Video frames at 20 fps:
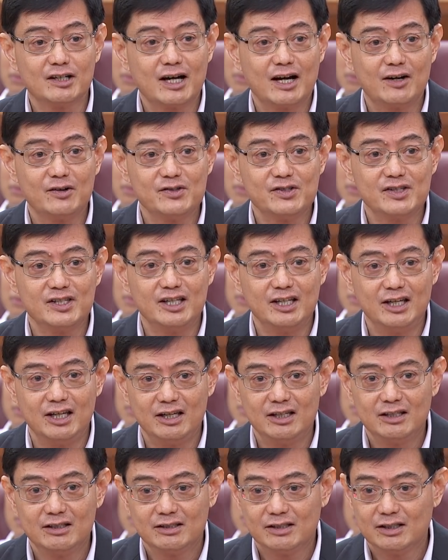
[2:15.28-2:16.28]

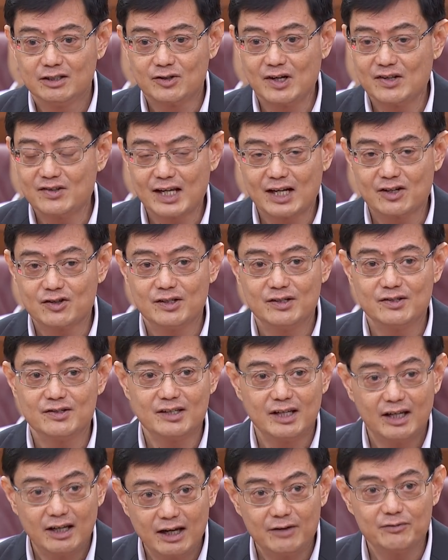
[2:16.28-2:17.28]
currency
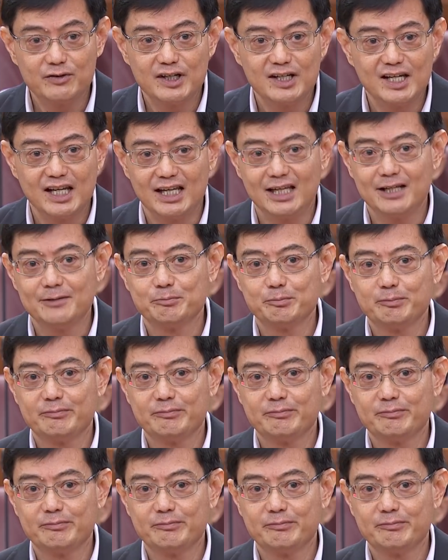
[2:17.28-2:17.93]
transactions every day,